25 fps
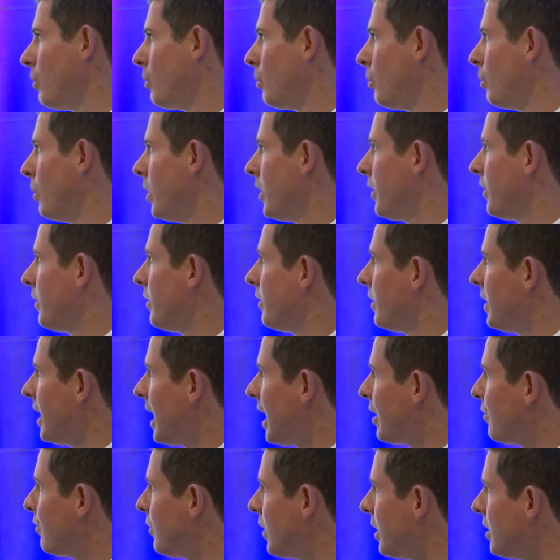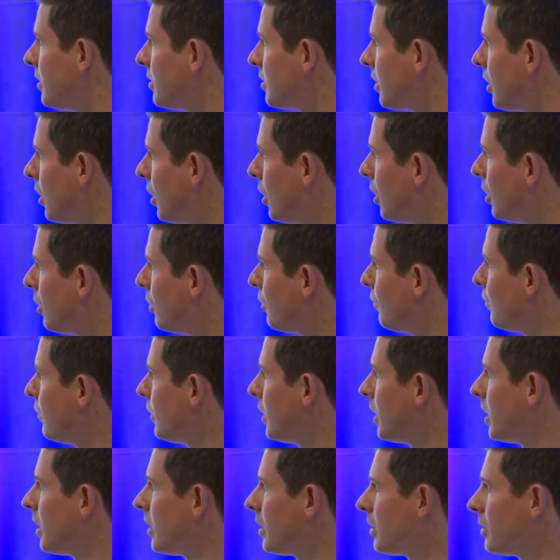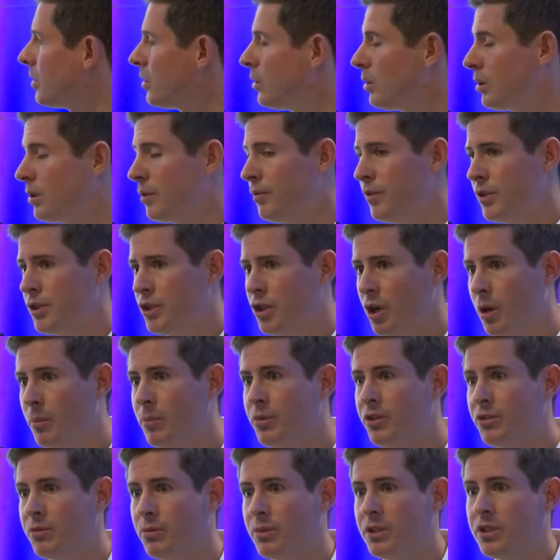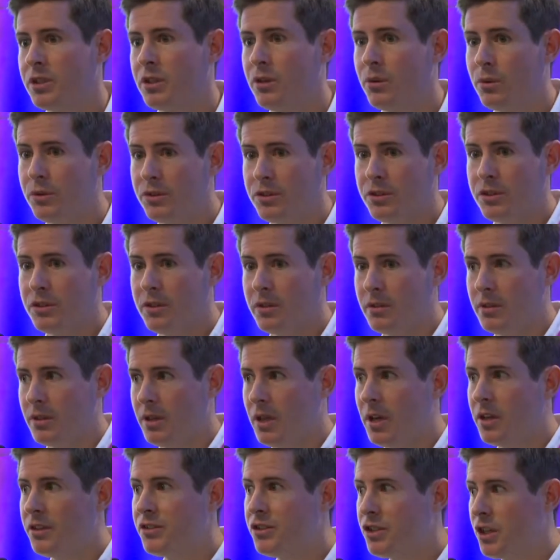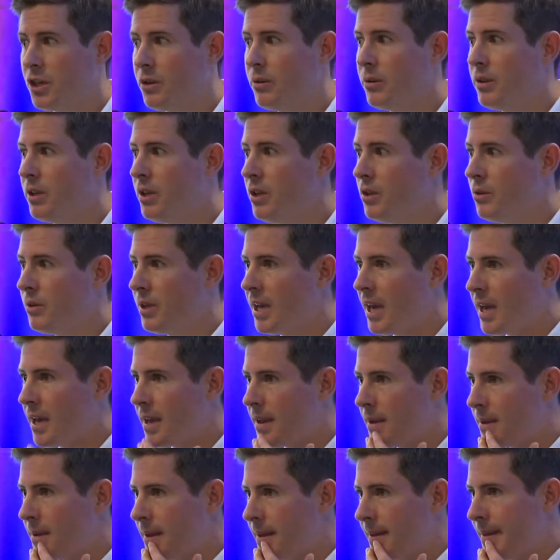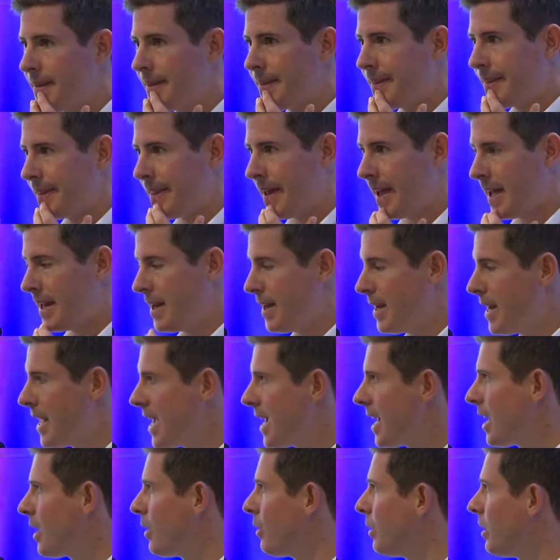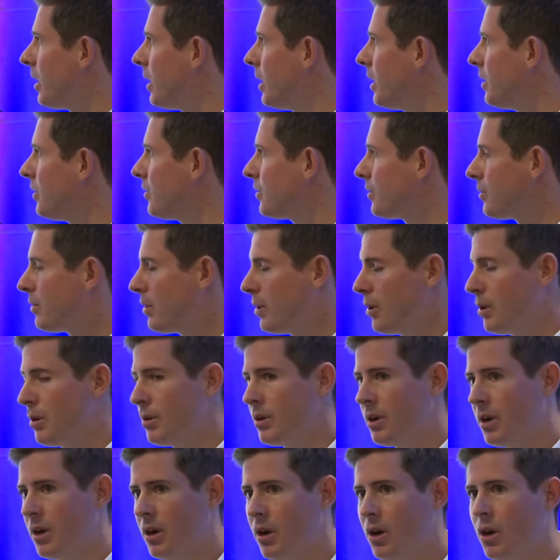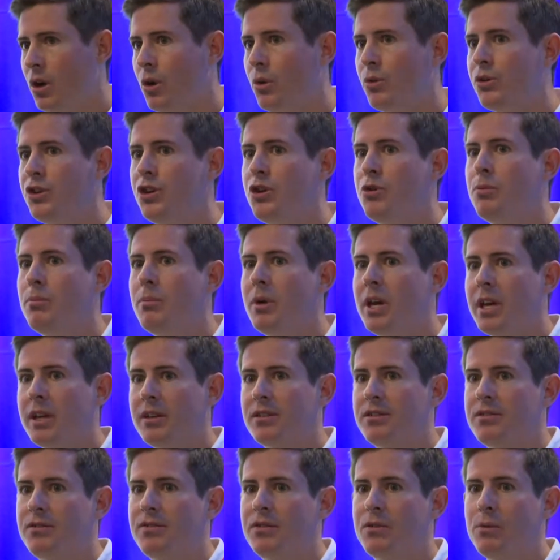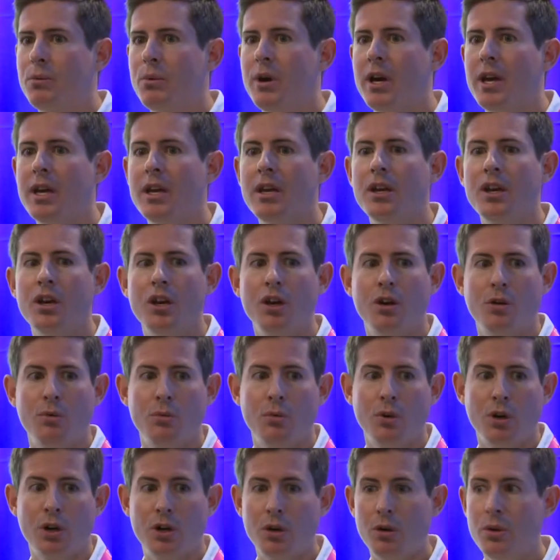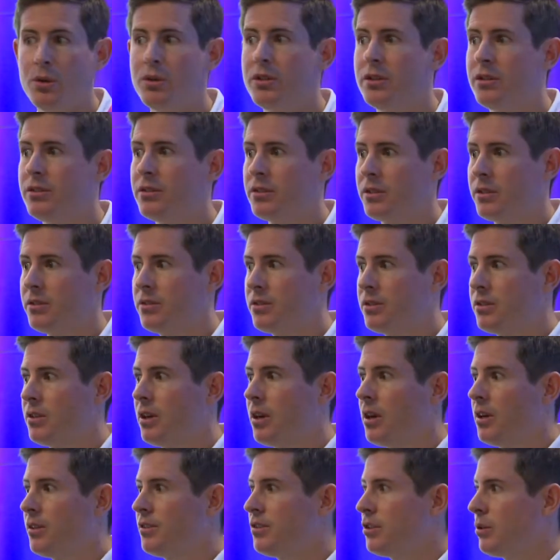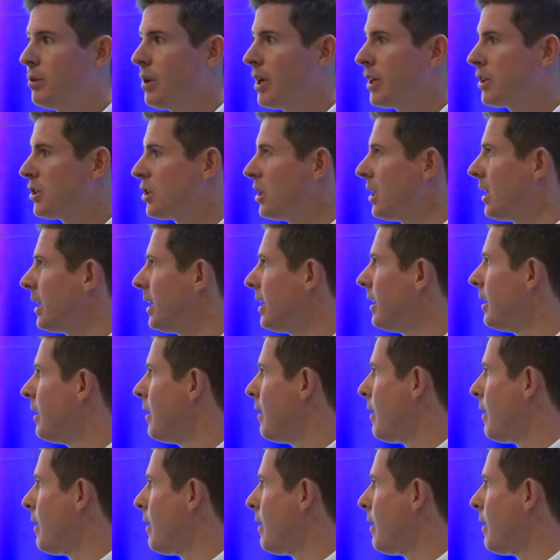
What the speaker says: with the advent of Google for Jobs, which launched last year in the UK, that now has thrown a whole new mix of the way recruiters can start to actually